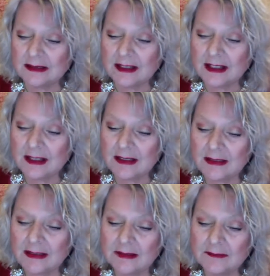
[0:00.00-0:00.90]

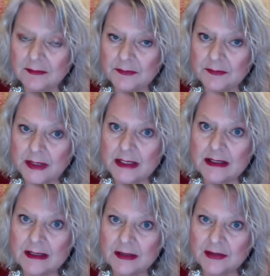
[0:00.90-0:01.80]
And
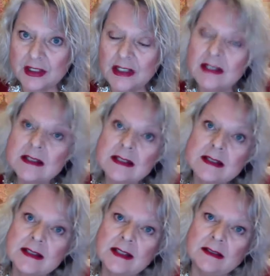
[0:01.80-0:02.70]
she
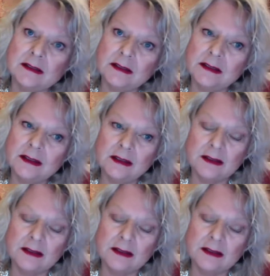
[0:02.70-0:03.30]
instilled